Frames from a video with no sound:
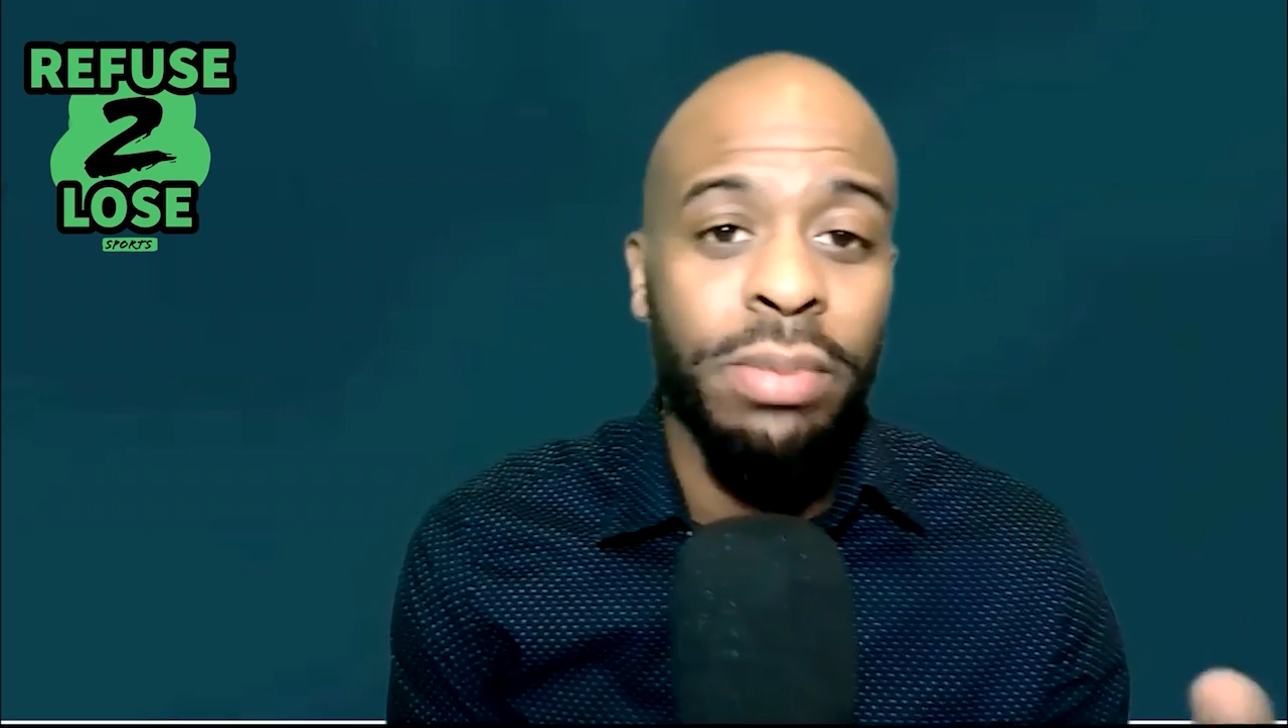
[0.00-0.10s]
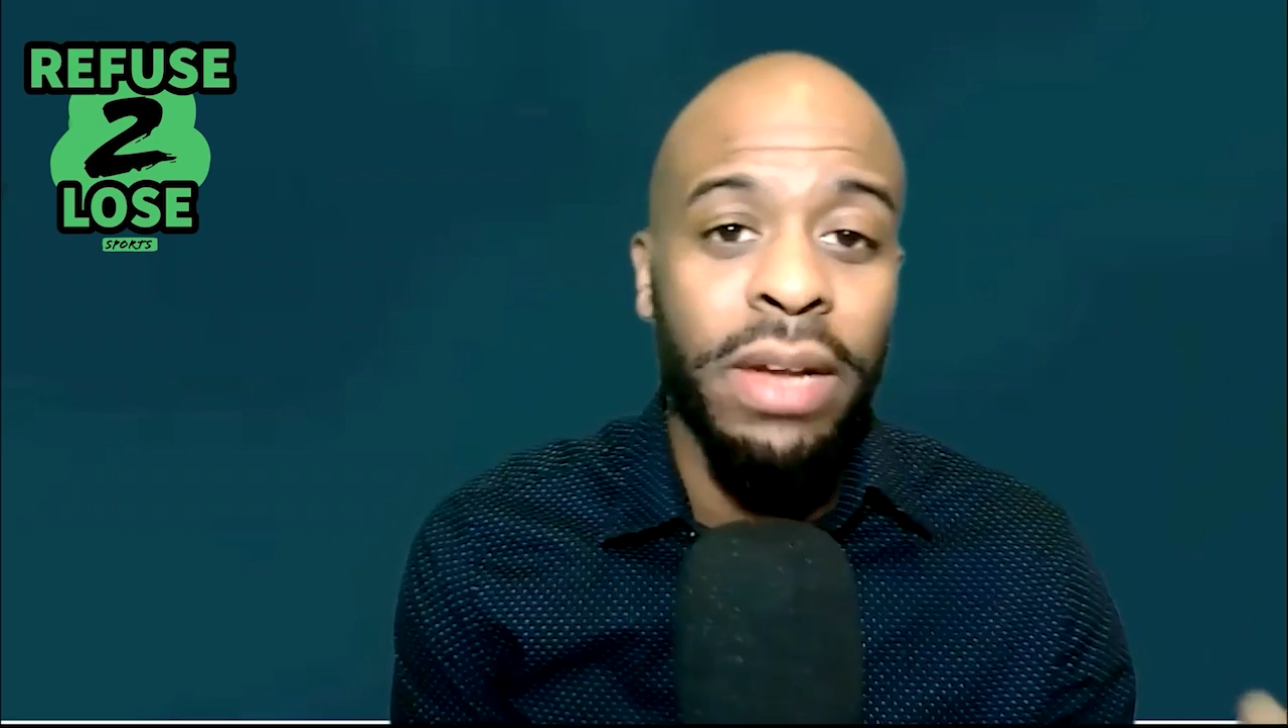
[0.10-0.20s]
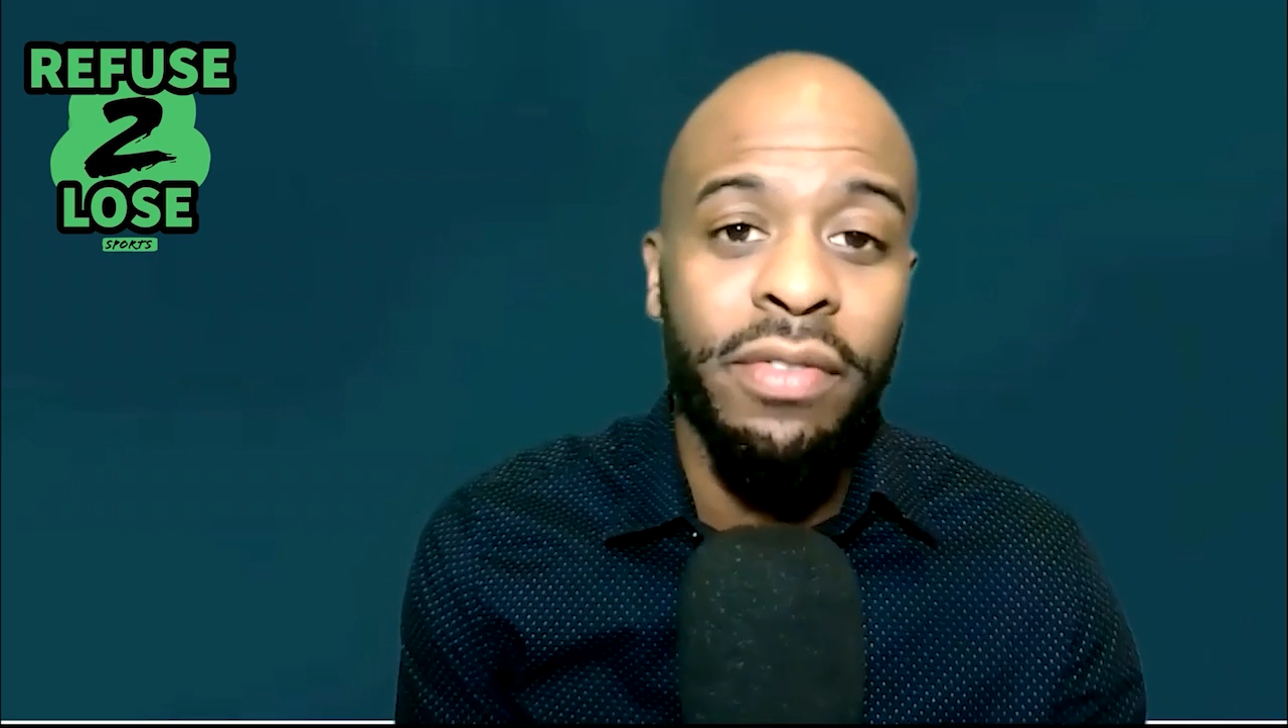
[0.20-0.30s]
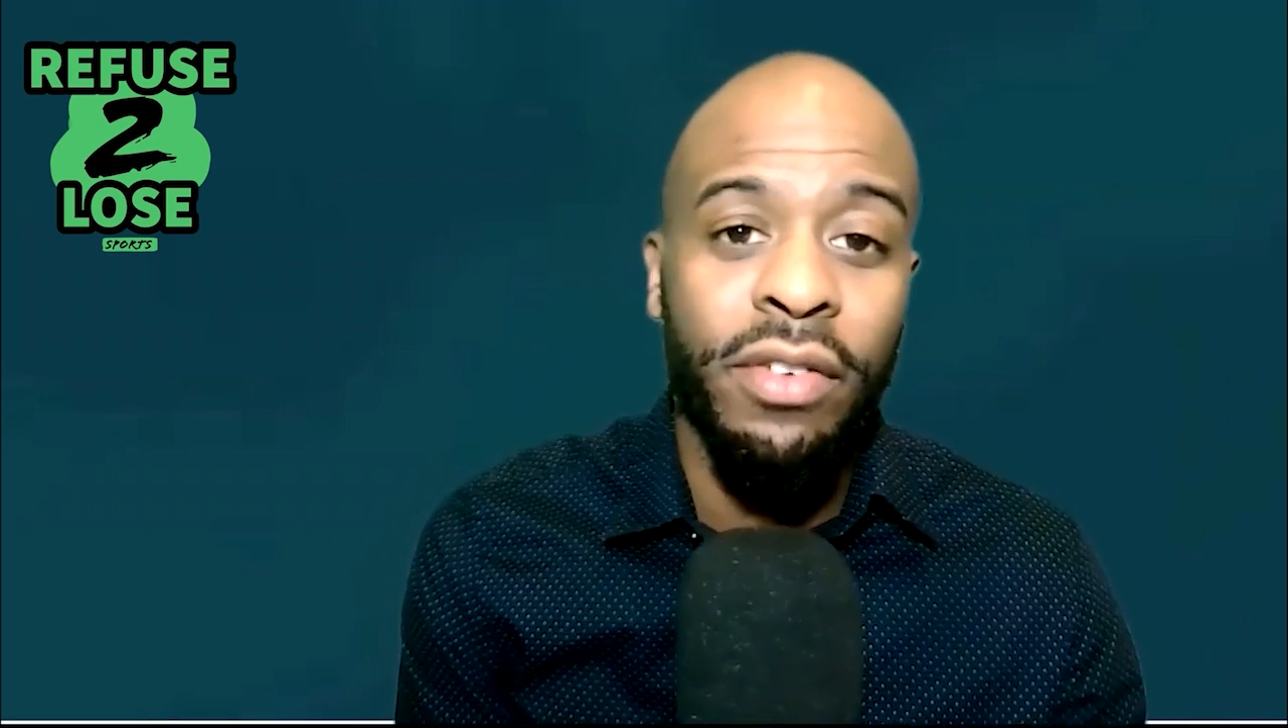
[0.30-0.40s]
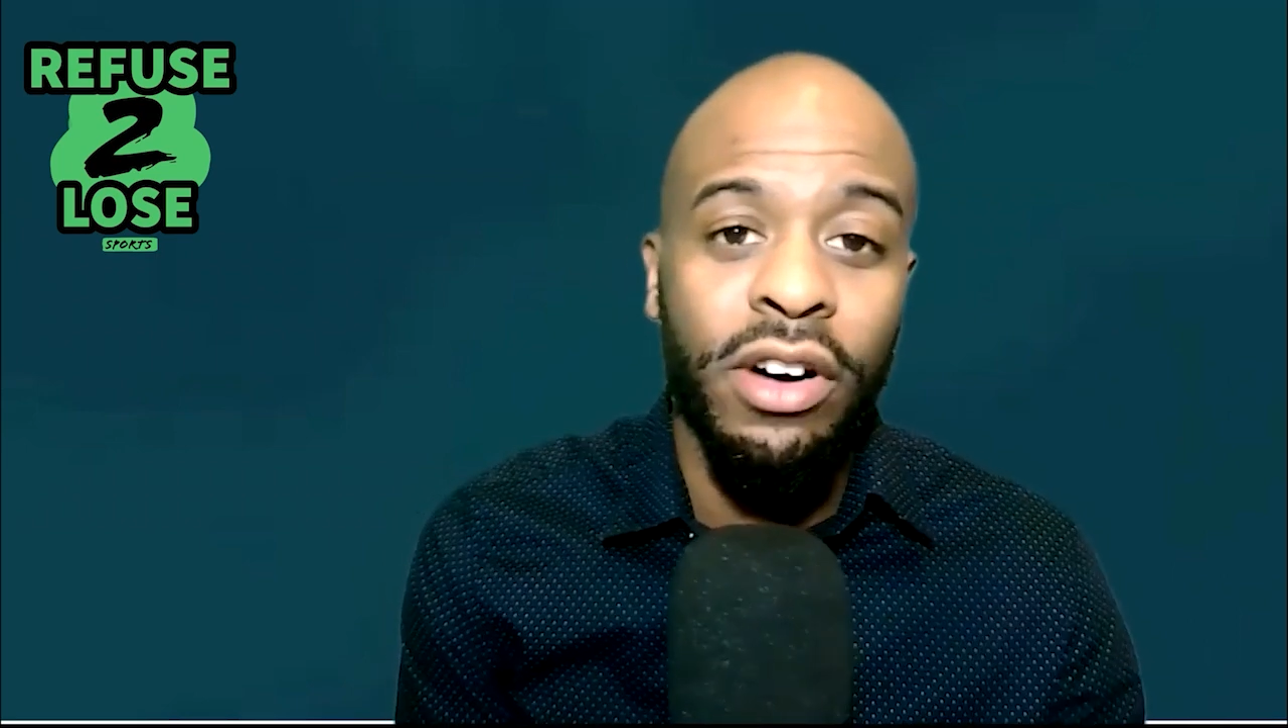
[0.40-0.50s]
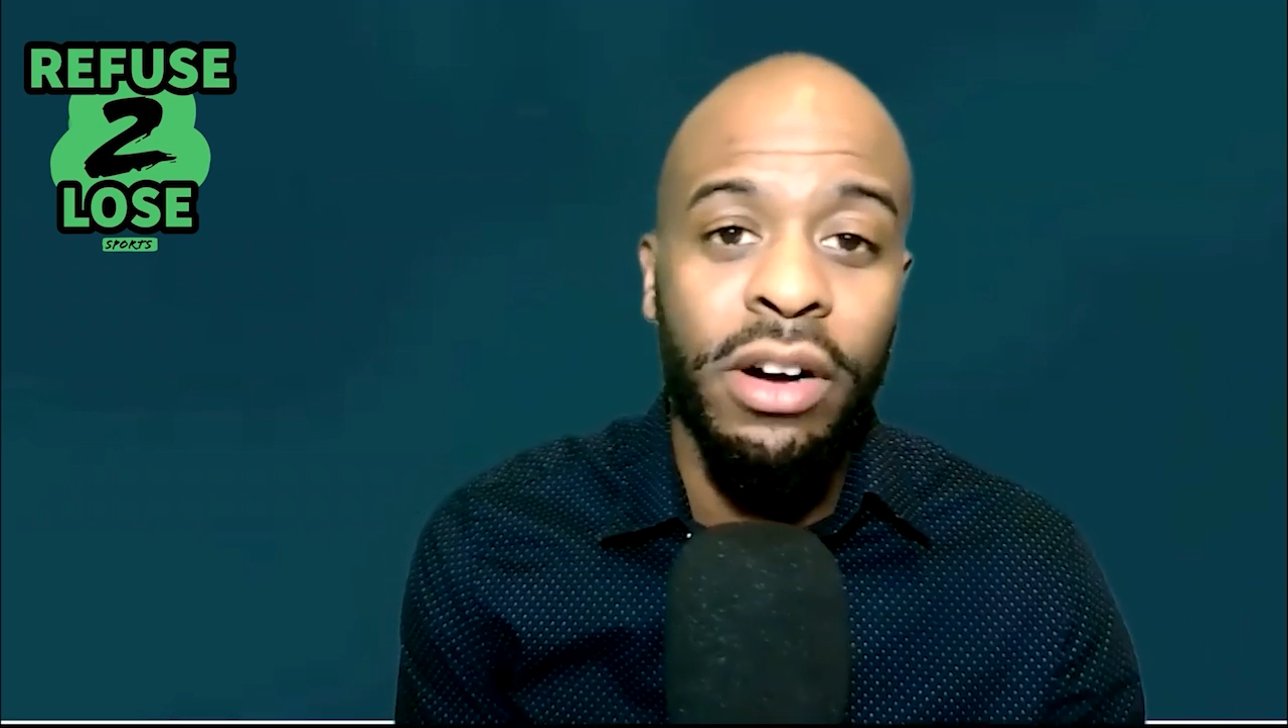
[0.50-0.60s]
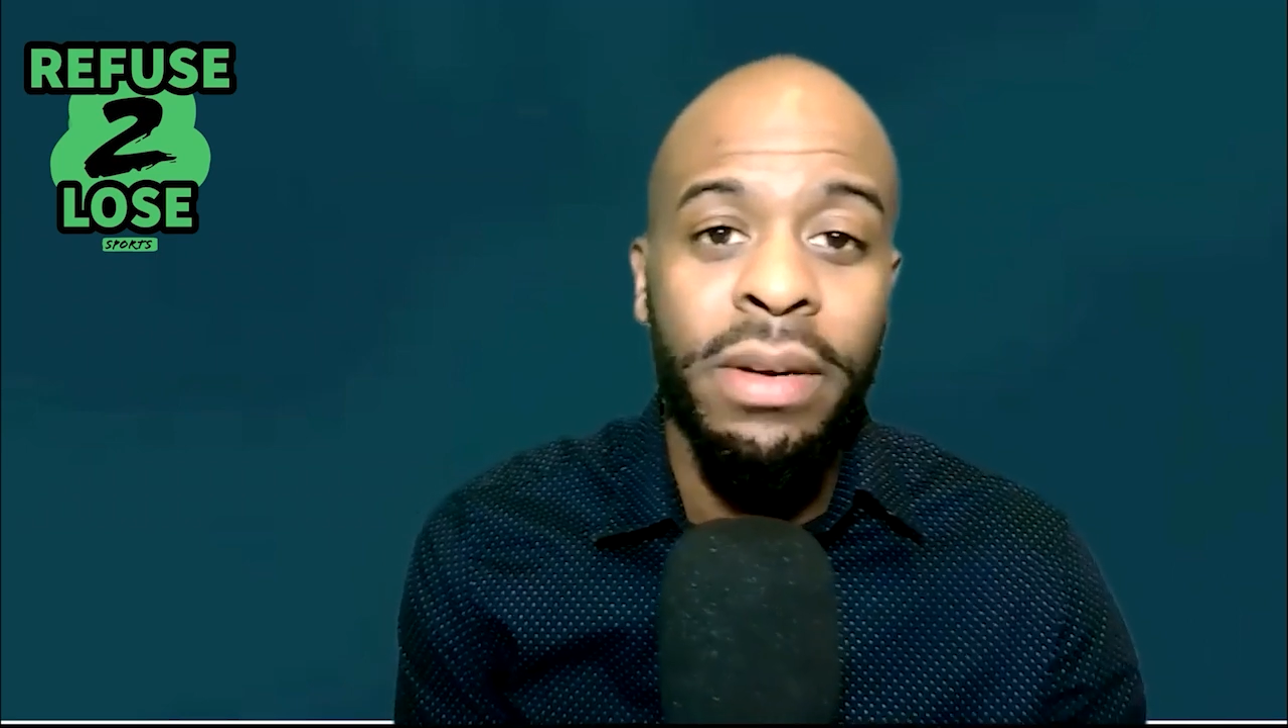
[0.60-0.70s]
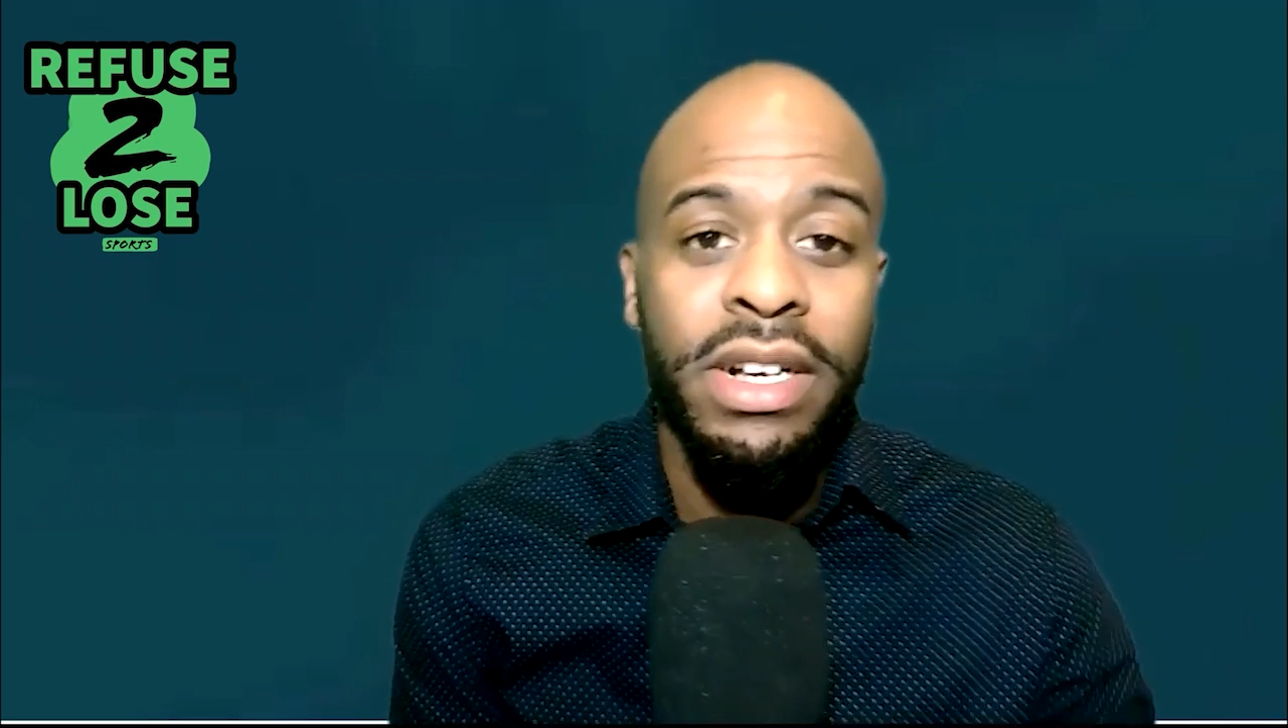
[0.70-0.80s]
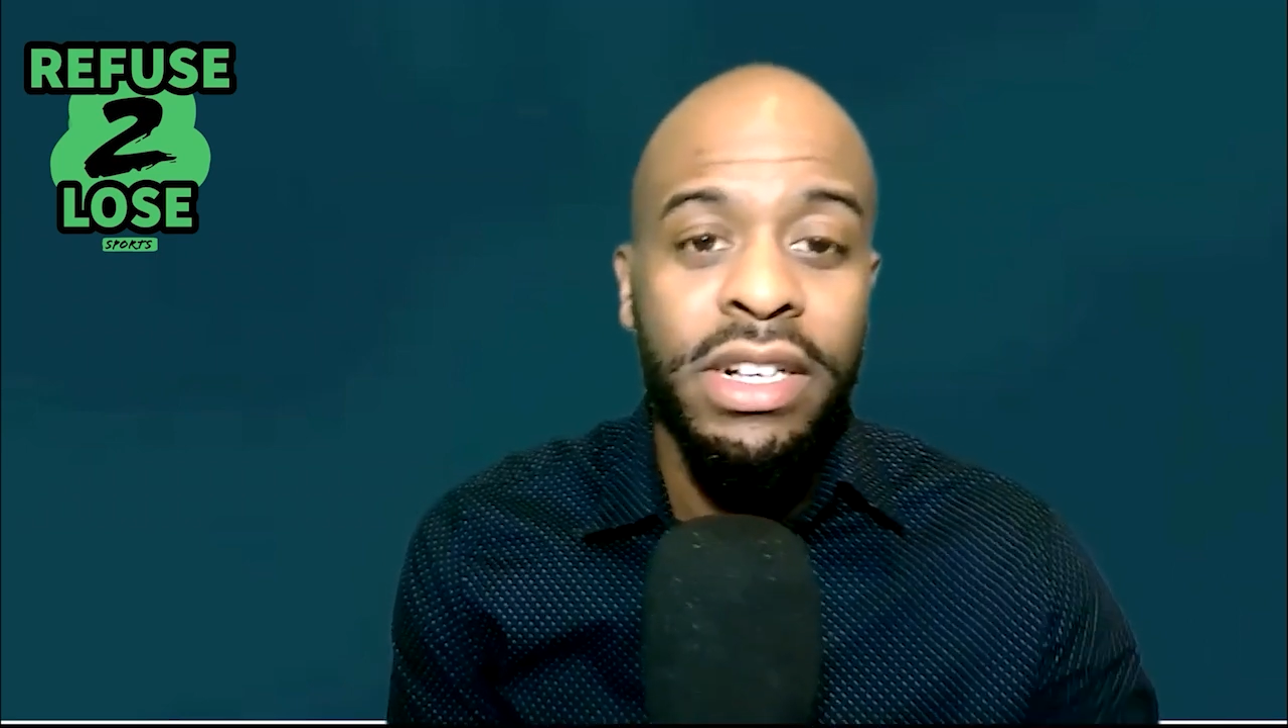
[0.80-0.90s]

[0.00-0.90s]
platform,